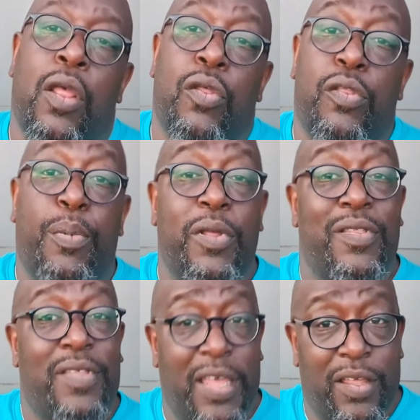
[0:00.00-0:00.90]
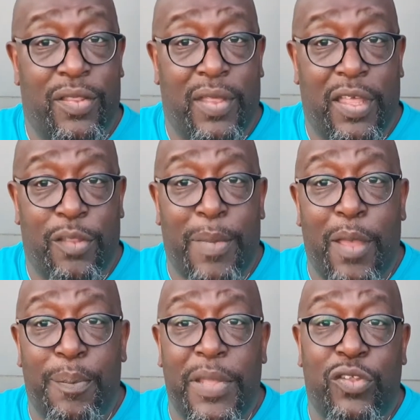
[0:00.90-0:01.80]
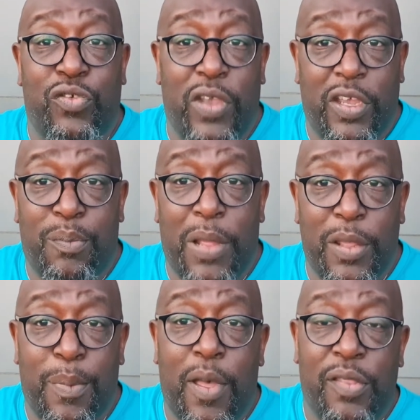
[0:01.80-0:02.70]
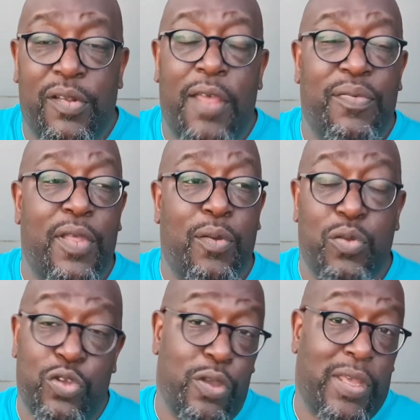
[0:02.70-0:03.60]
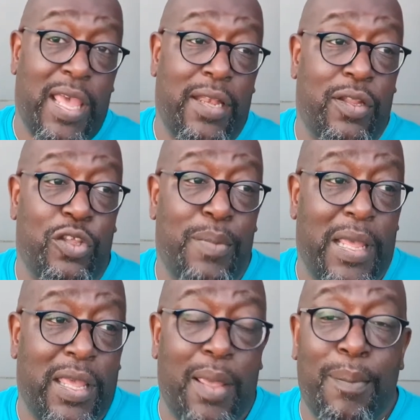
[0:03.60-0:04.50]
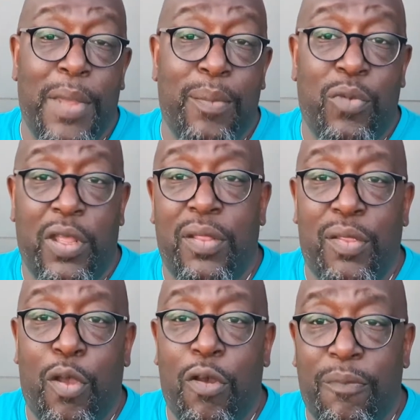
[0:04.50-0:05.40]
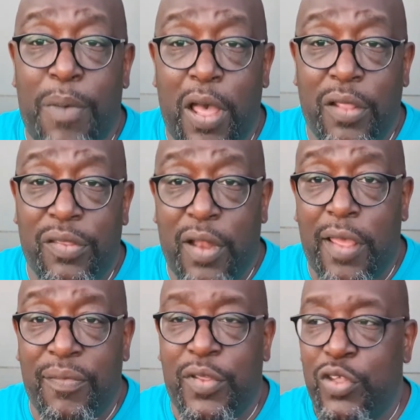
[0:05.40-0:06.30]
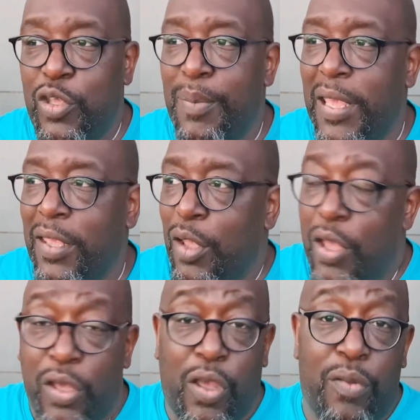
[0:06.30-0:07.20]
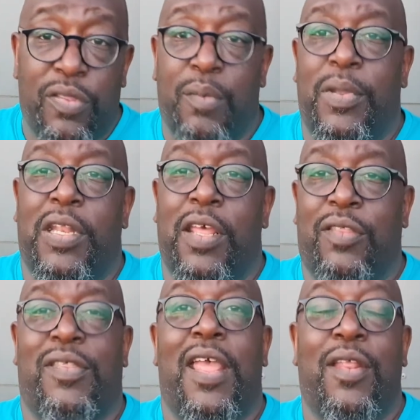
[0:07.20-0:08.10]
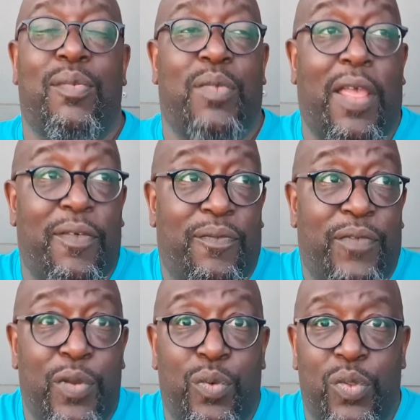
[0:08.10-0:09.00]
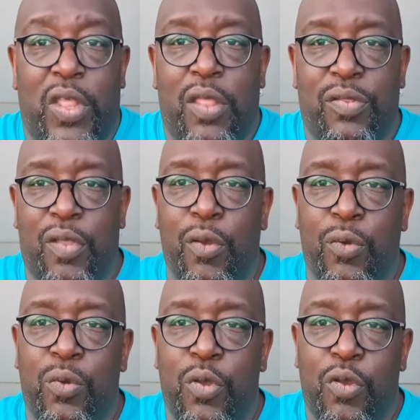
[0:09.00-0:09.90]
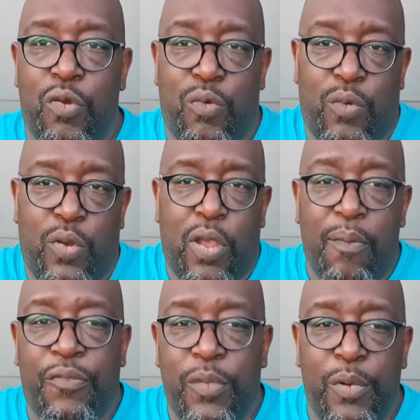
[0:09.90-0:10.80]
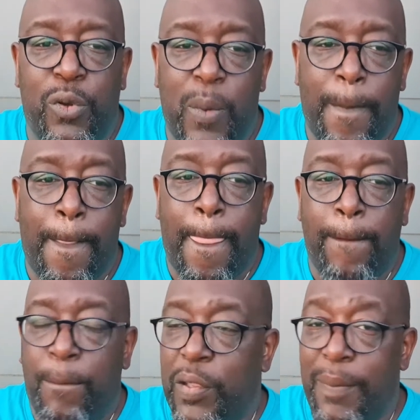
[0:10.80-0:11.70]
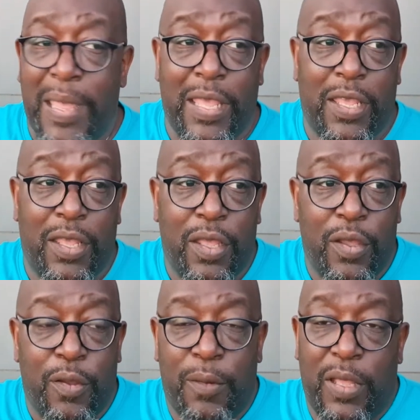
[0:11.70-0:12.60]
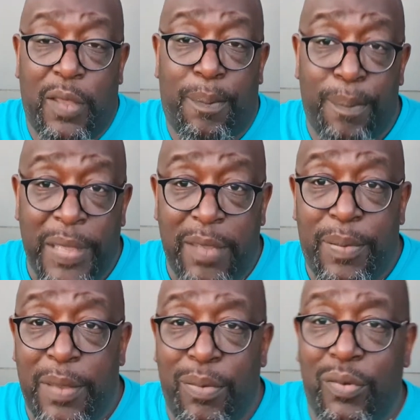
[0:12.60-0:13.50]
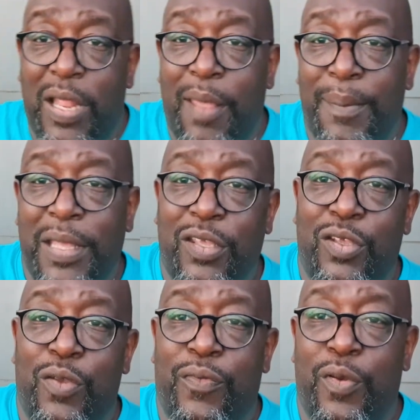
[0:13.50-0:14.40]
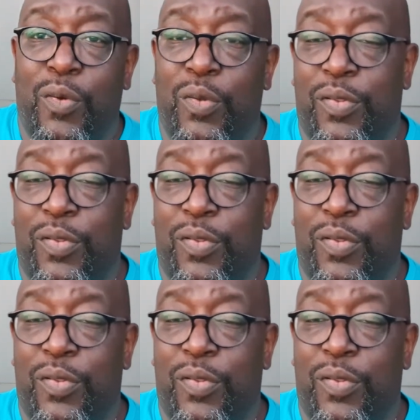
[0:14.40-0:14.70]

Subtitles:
So point 6 is about being triggered by your past life. So you may get memories of past lives. So you may go somewhere that feels so comfortable, you may meet people that make you feel